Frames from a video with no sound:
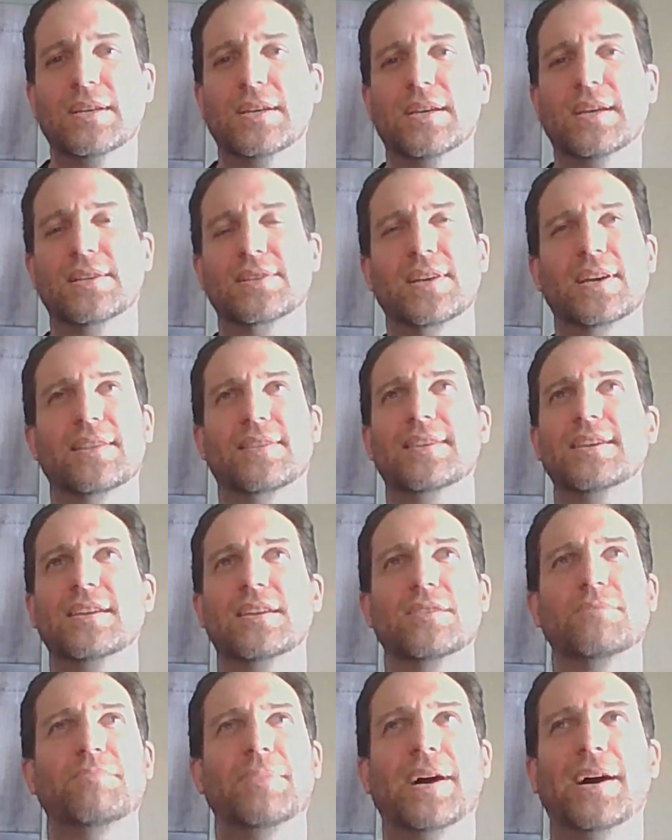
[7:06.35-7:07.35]
As I
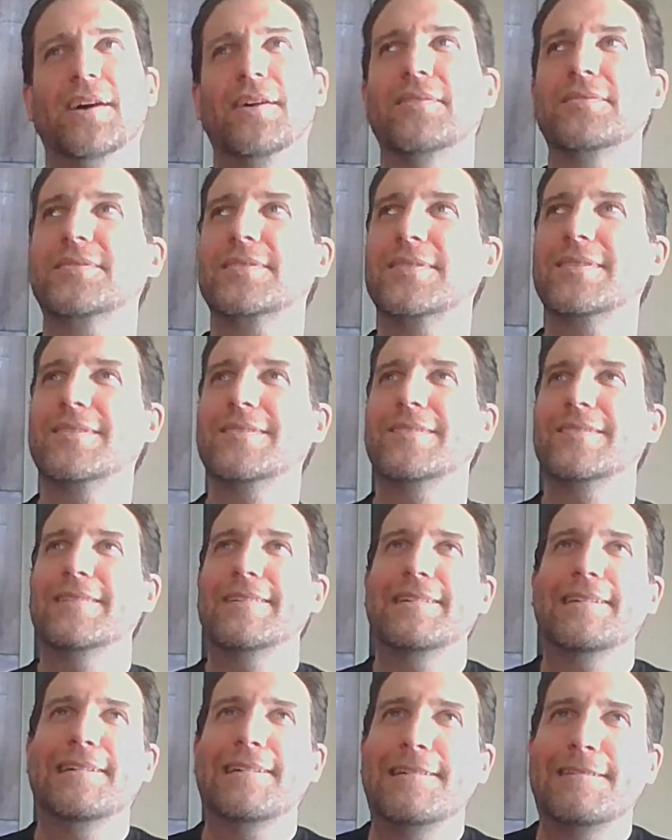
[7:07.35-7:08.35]
think about
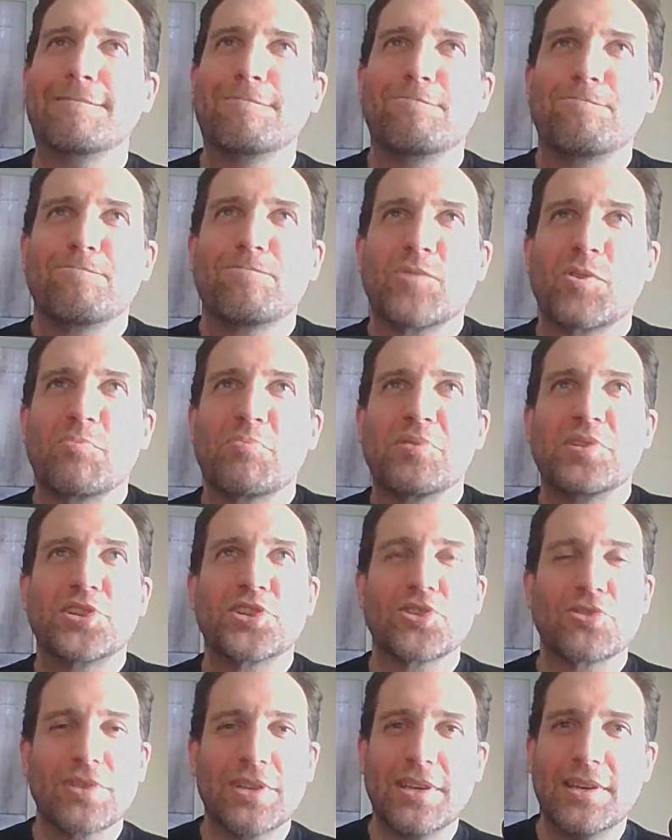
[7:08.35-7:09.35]
the
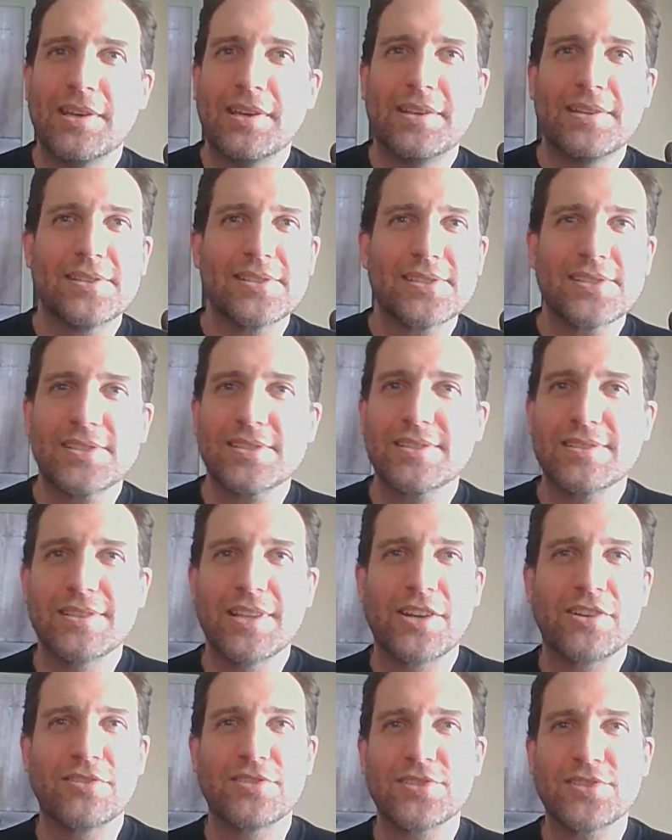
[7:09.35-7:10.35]
Preacher King's
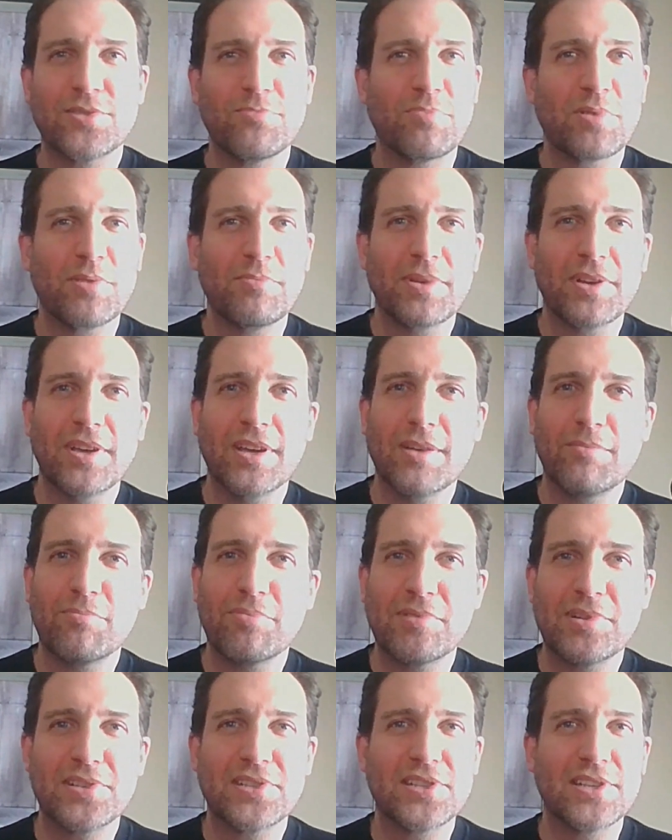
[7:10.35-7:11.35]
letters to Birmingham
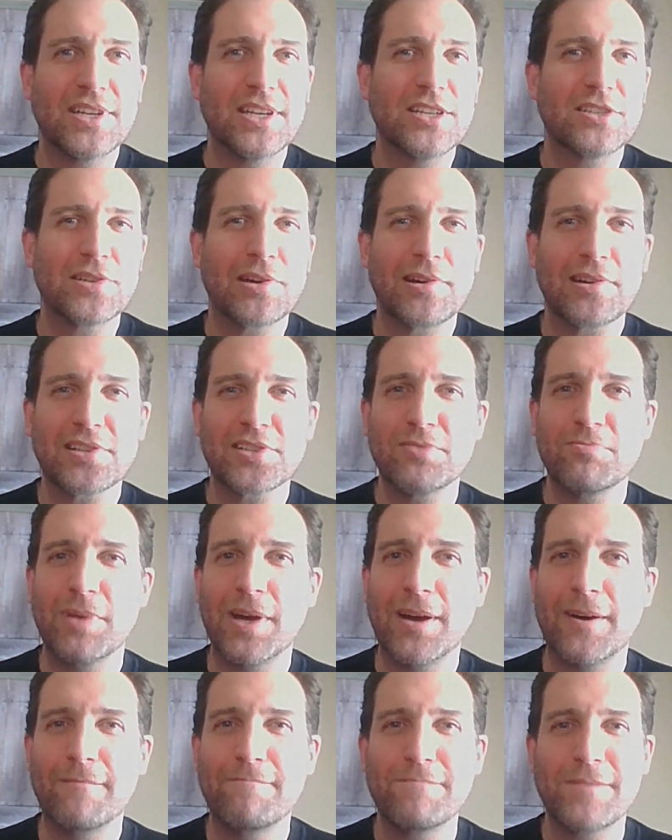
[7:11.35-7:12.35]
prison, he talks
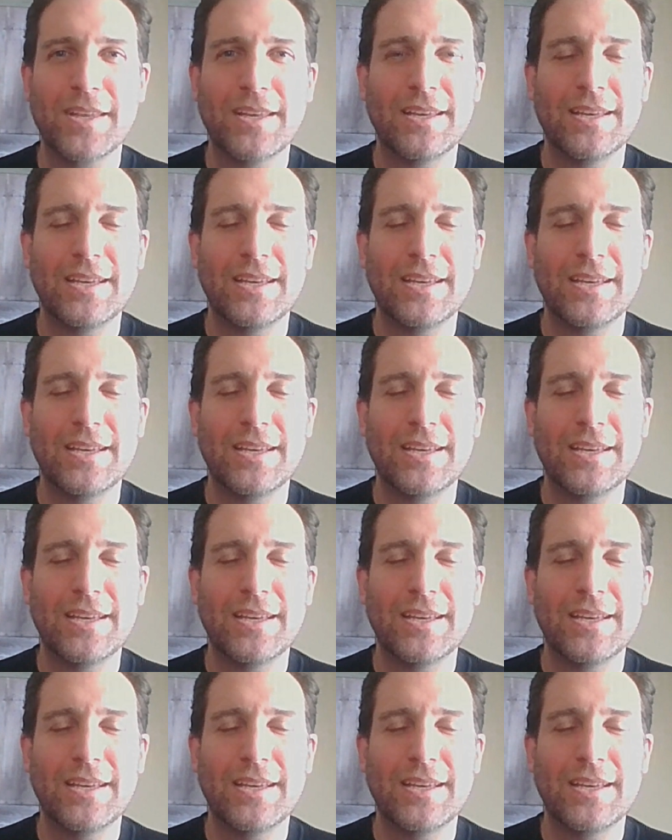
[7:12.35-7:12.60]
about